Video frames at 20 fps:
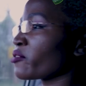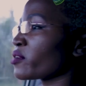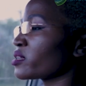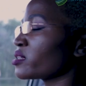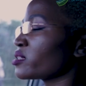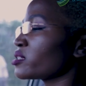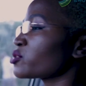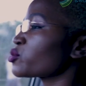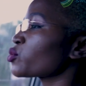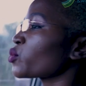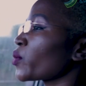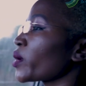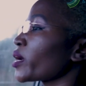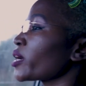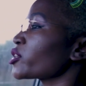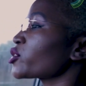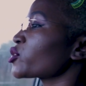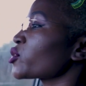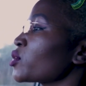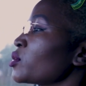
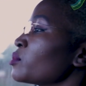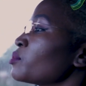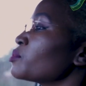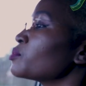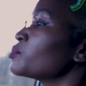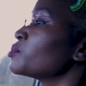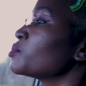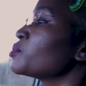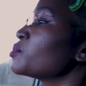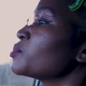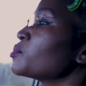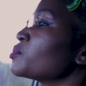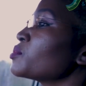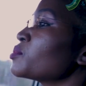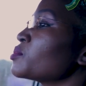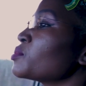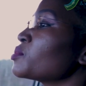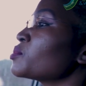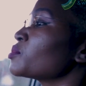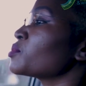ready-to-wear shop.
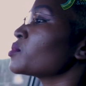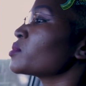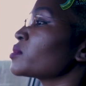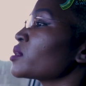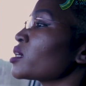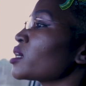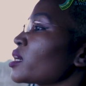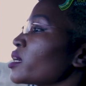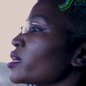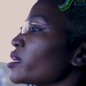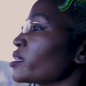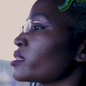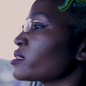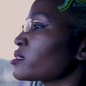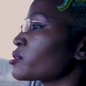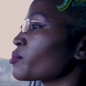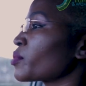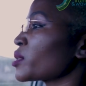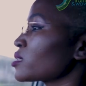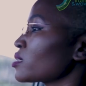
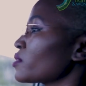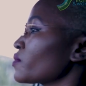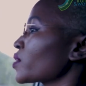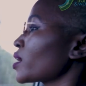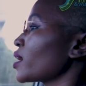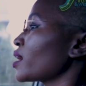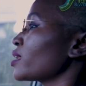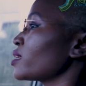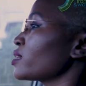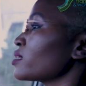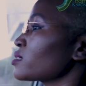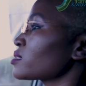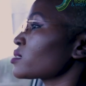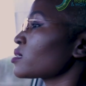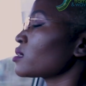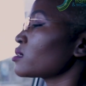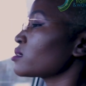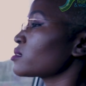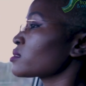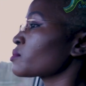It specifically
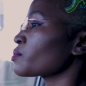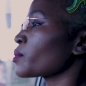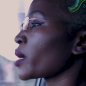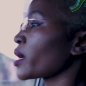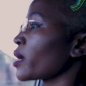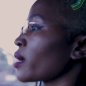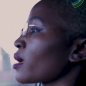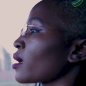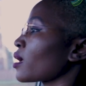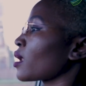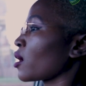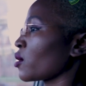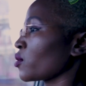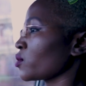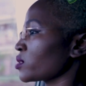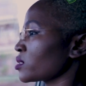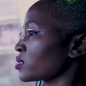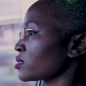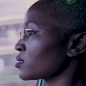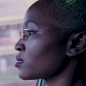sells my
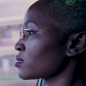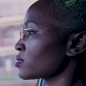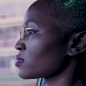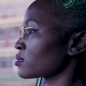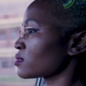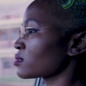clothes.